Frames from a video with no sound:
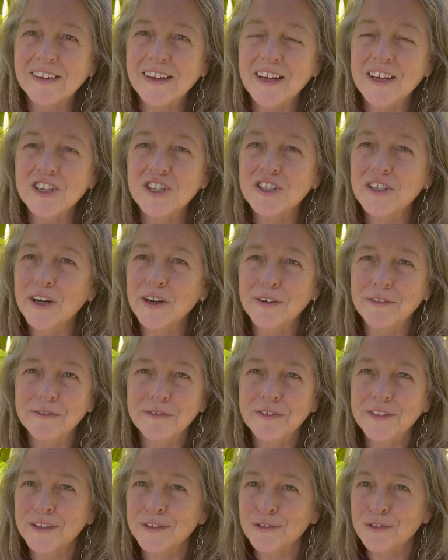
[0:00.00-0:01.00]
a shelf
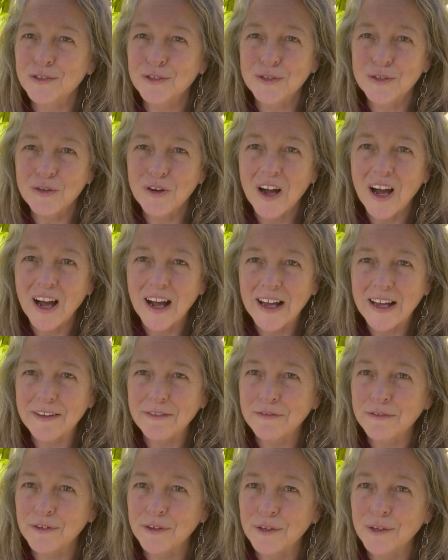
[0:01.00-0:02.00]
that's too high
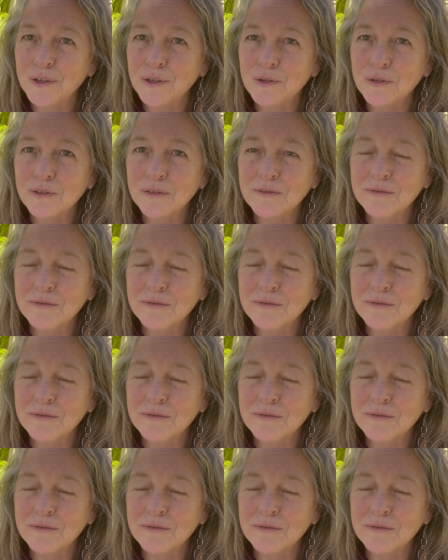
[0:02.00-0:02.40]
for you.